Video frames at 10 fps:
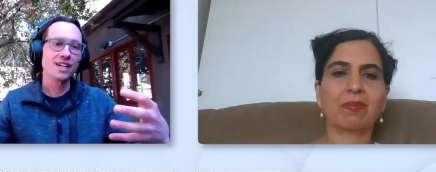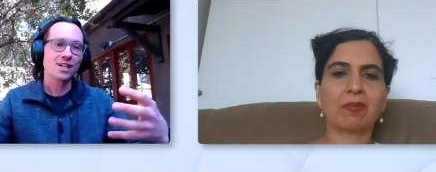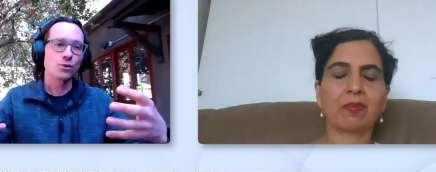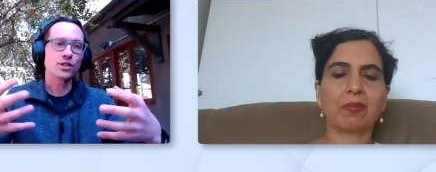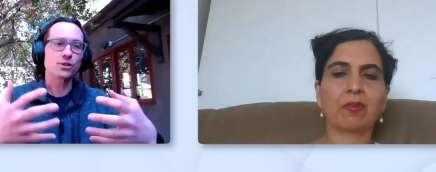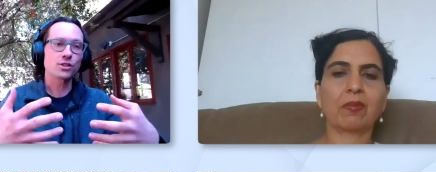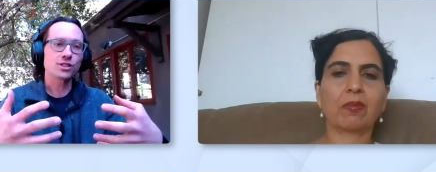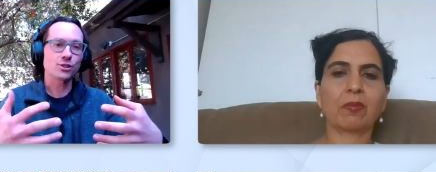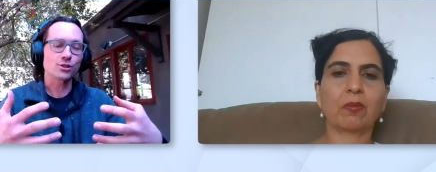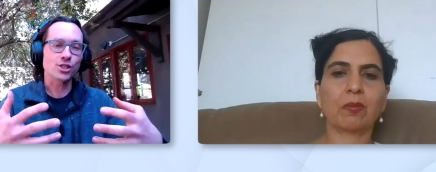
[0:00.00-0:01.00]
Speaker 1: with the
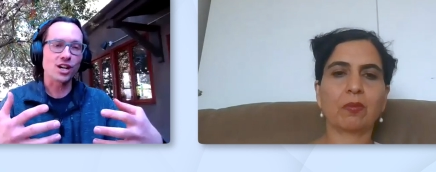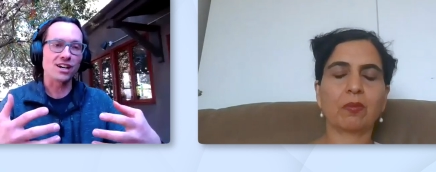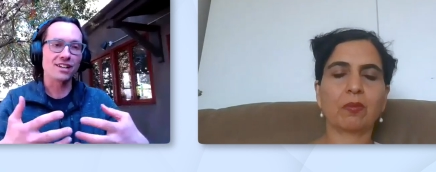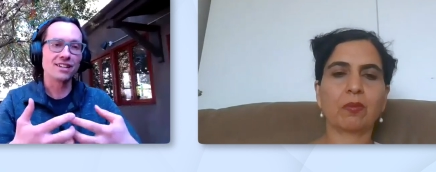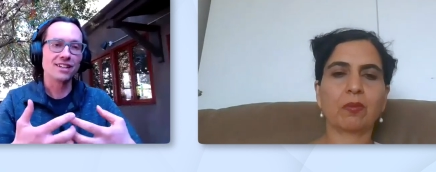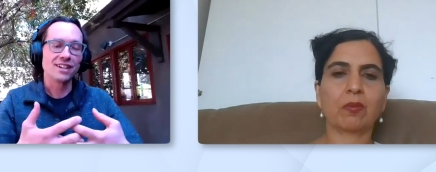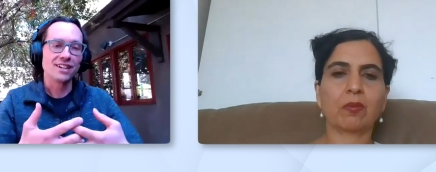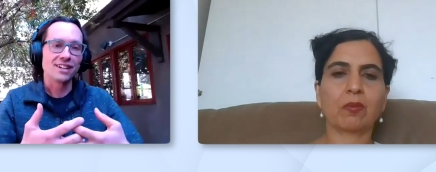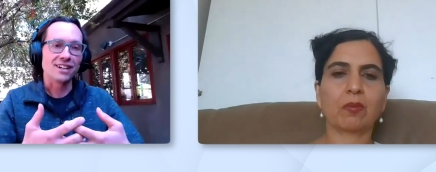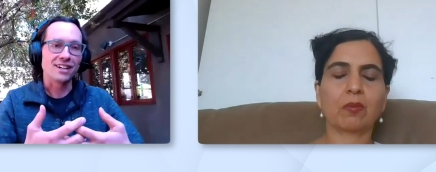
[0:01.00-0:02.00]
research on,
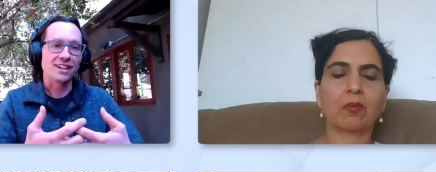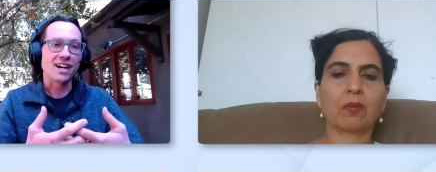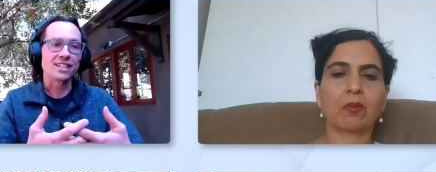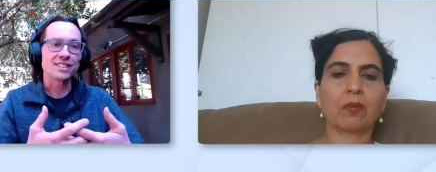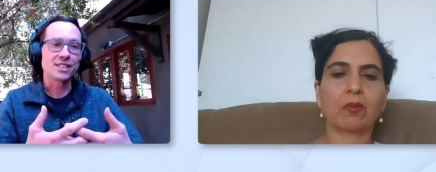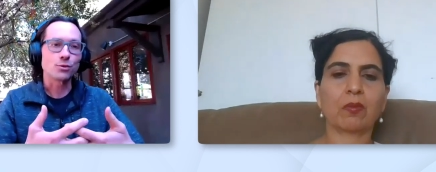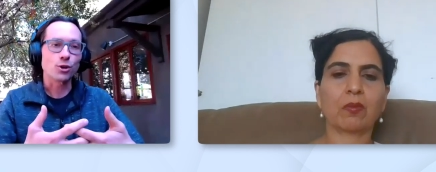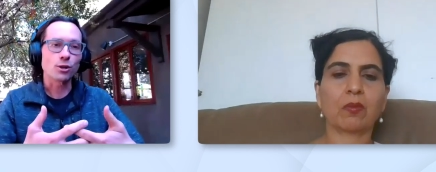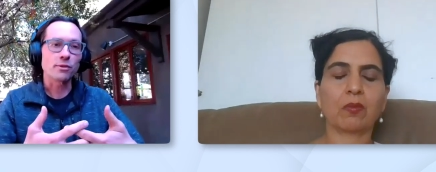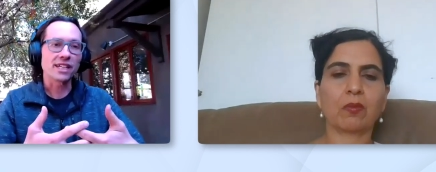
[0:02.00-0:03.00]
uh, on deworming
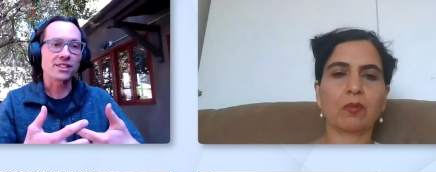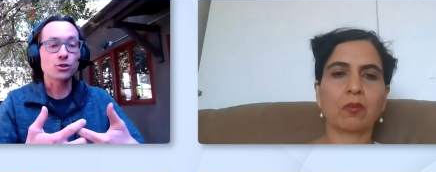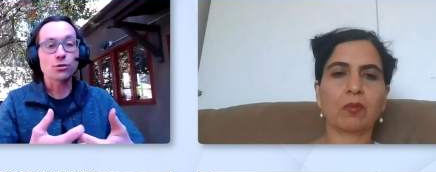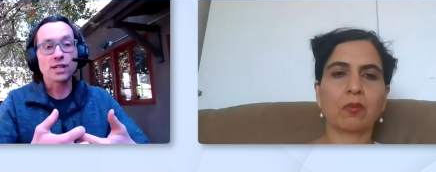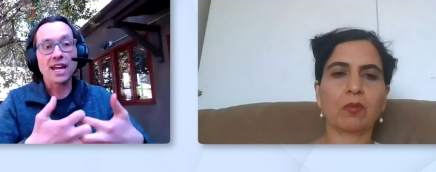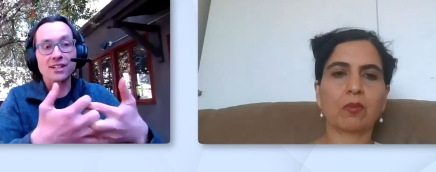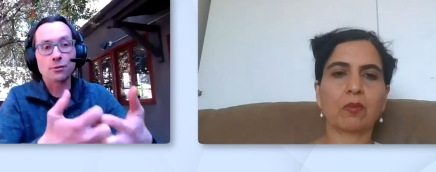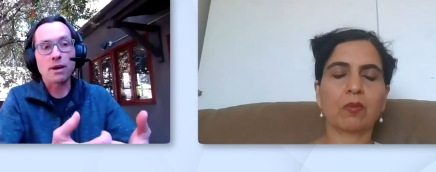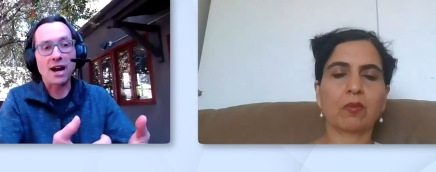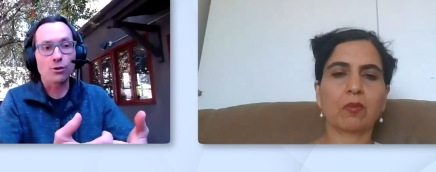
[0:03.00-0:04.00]
has created a
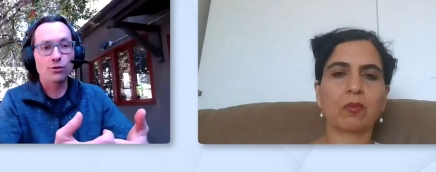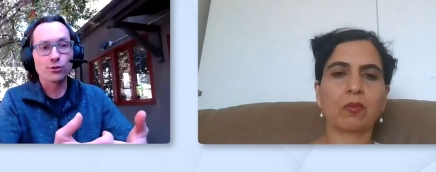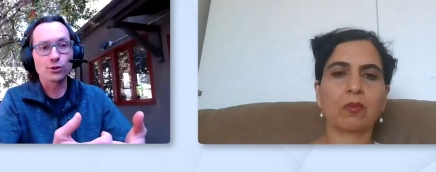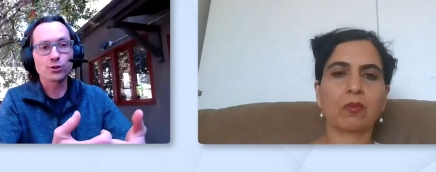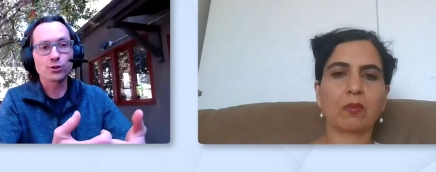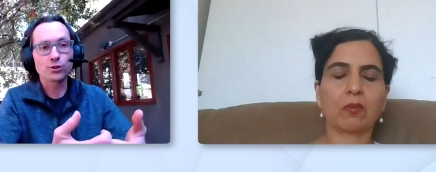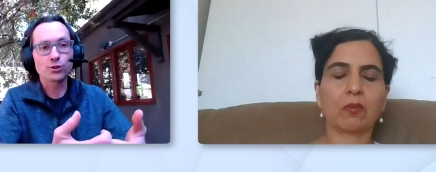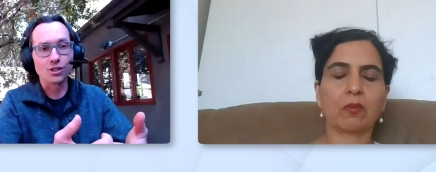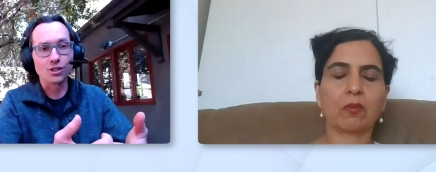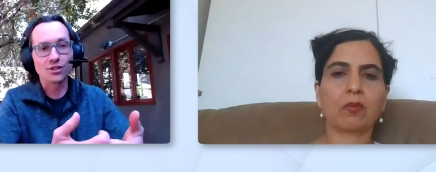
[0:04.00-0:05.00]
powerful tool,
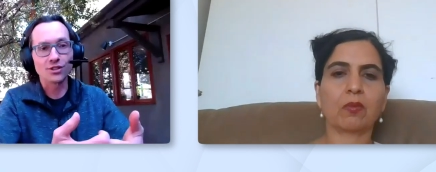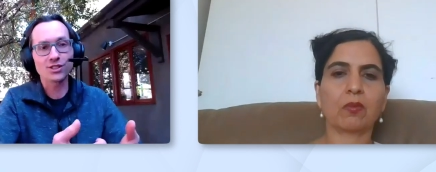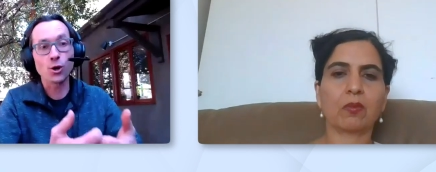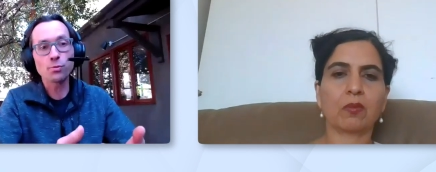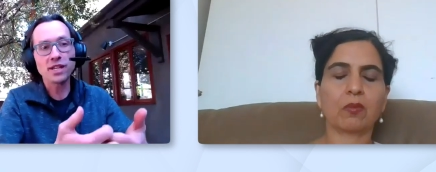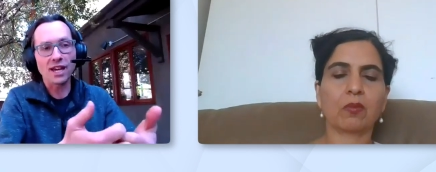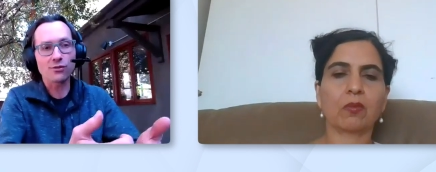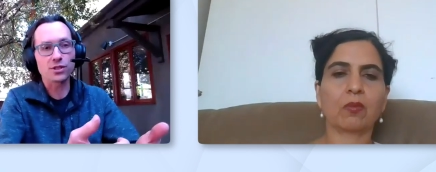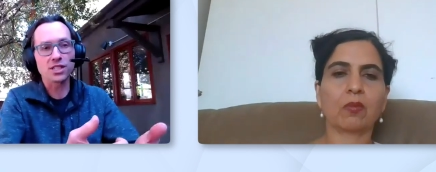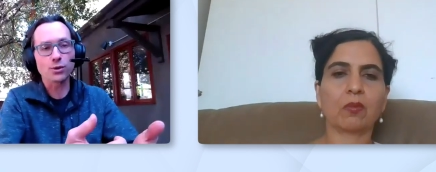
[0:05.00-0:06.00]
this OPA for
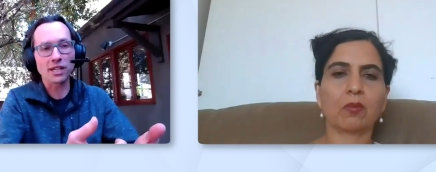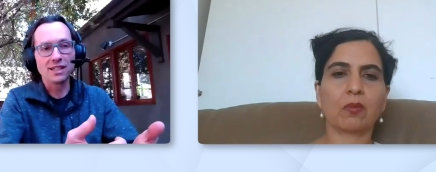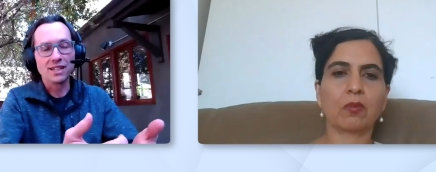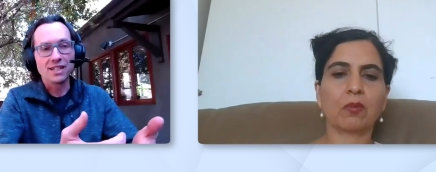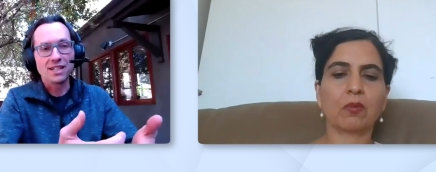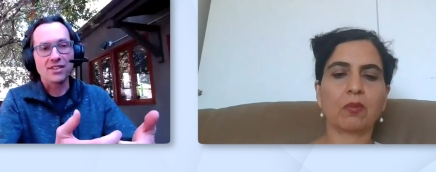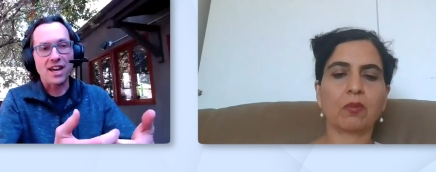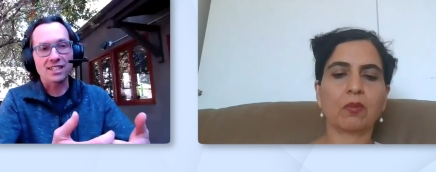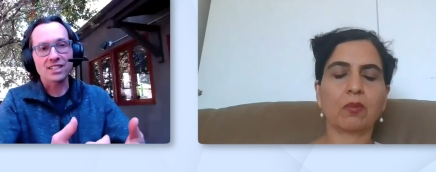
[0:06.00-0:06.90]
deworming, that